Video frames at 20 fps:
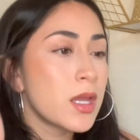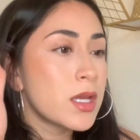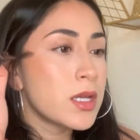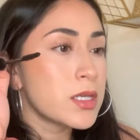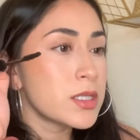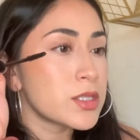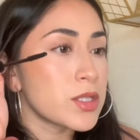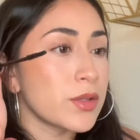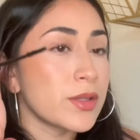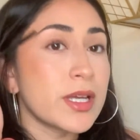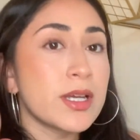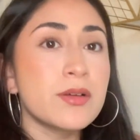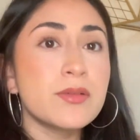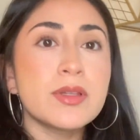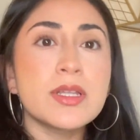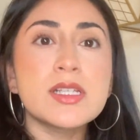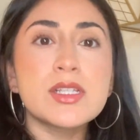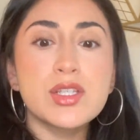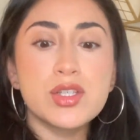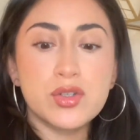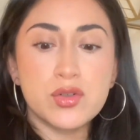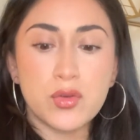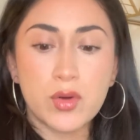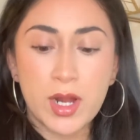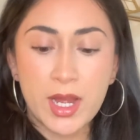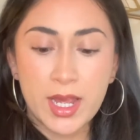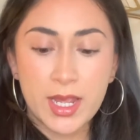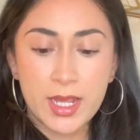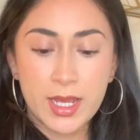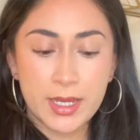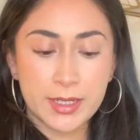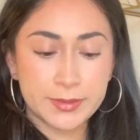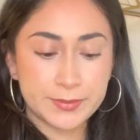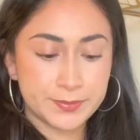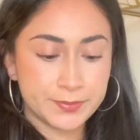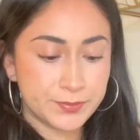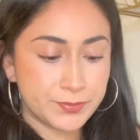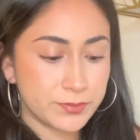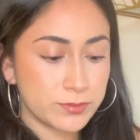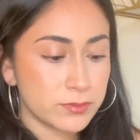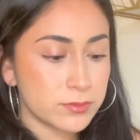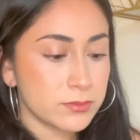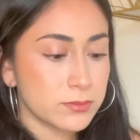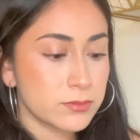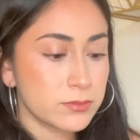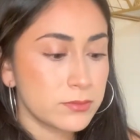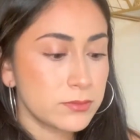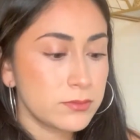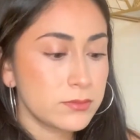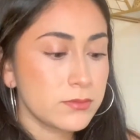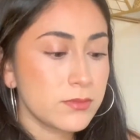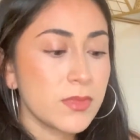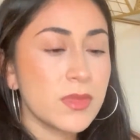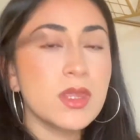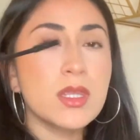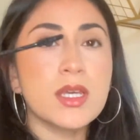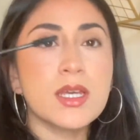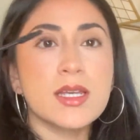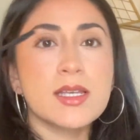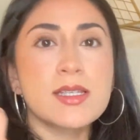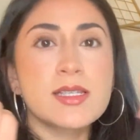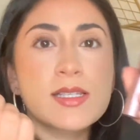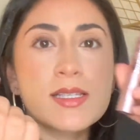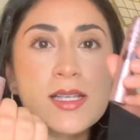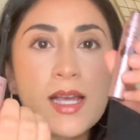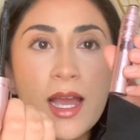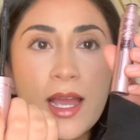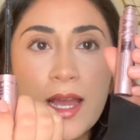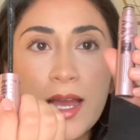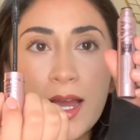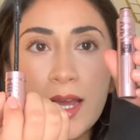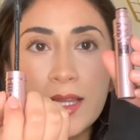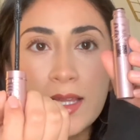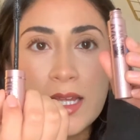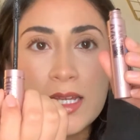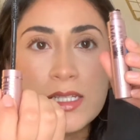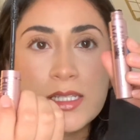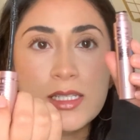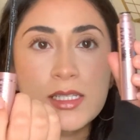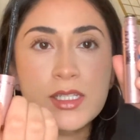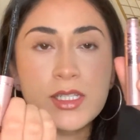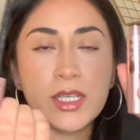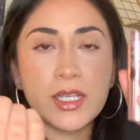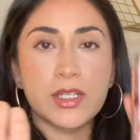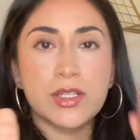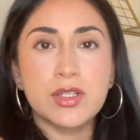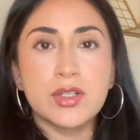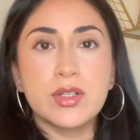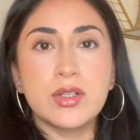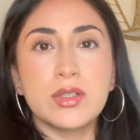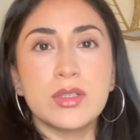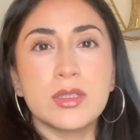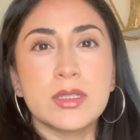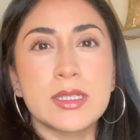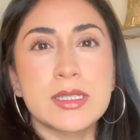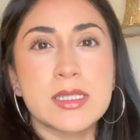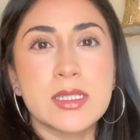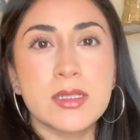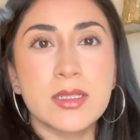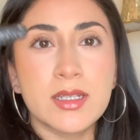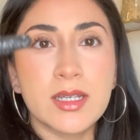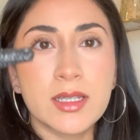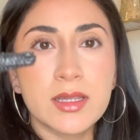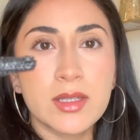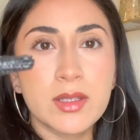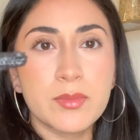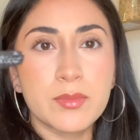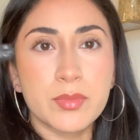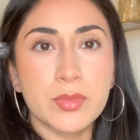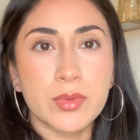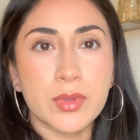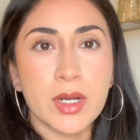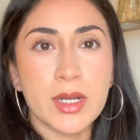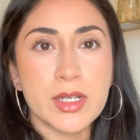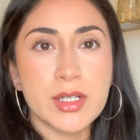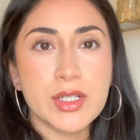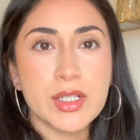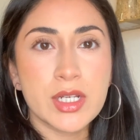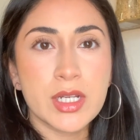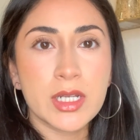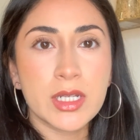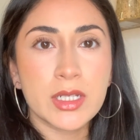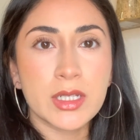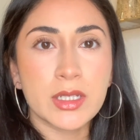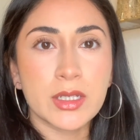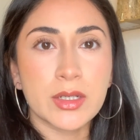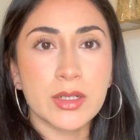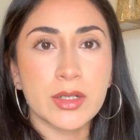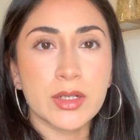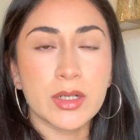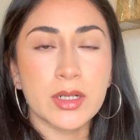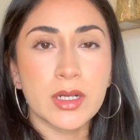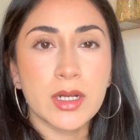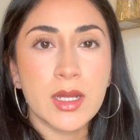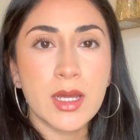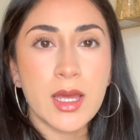So now let's try the Sky High Lash Sensational. Let's look at the brush here.